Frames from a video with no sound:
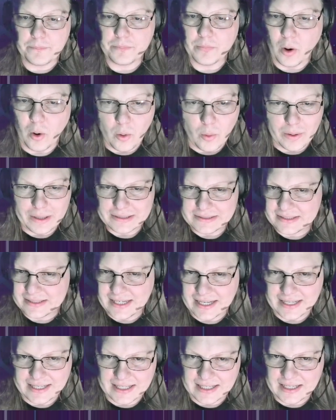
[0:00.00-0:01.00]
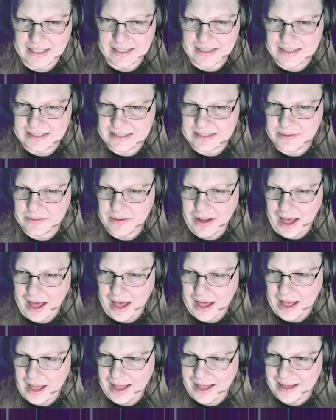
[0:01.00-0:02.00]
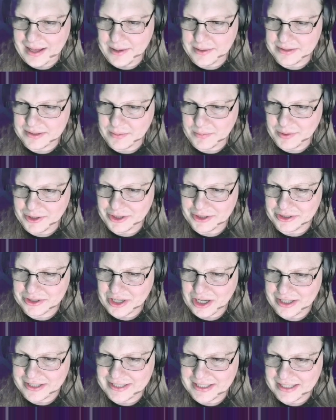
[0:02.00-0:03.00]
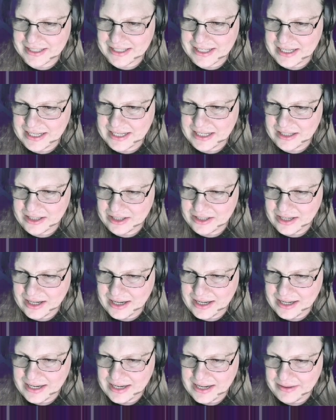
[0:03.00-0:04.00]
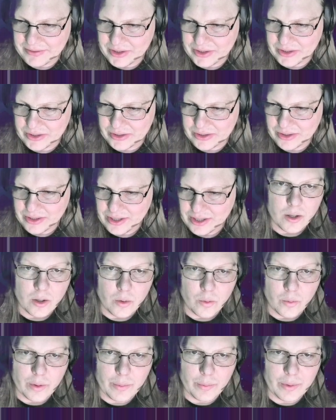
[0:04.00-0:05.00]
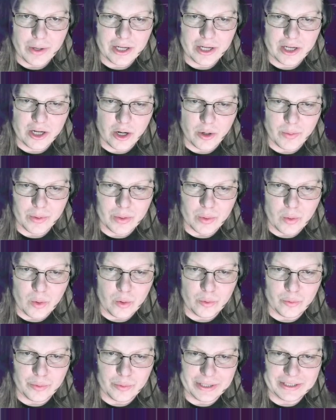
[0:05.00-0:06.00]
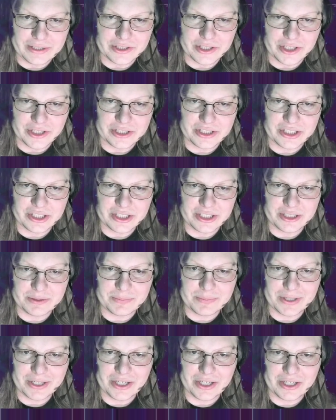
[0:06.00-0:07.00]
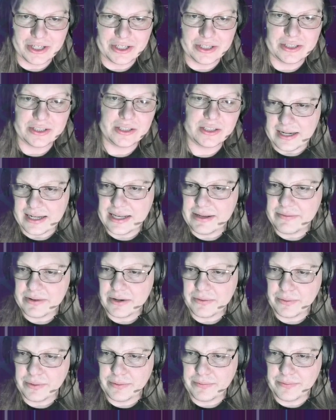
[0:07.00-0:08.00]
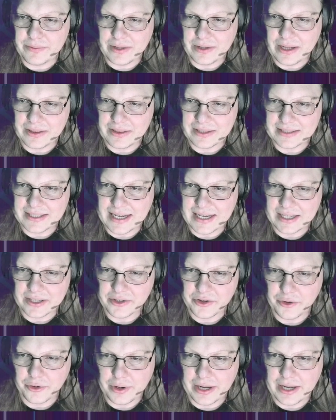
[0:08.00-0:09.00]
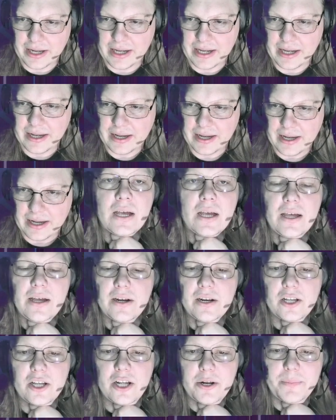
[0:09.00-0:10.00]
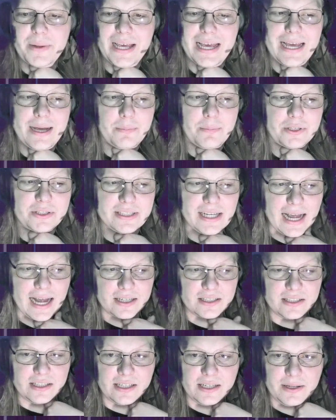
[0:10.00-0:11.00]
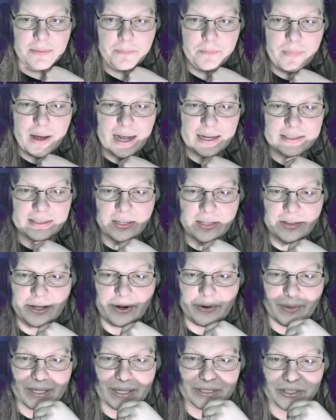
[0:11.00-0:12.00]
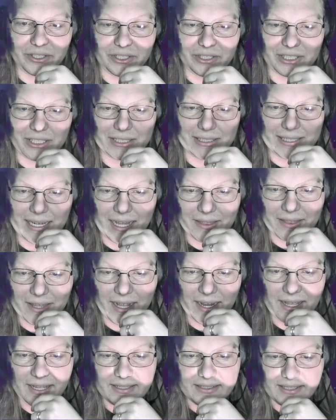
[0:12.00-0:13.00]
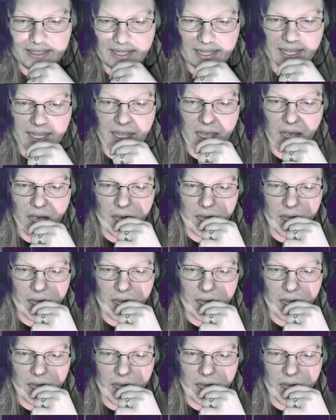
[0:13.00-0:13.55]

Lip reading: always take someone who's got digging on high level. We want to go with all researchers because even if we fill out the tech tree, they're not going to be able to actually max out their researching stat that easily.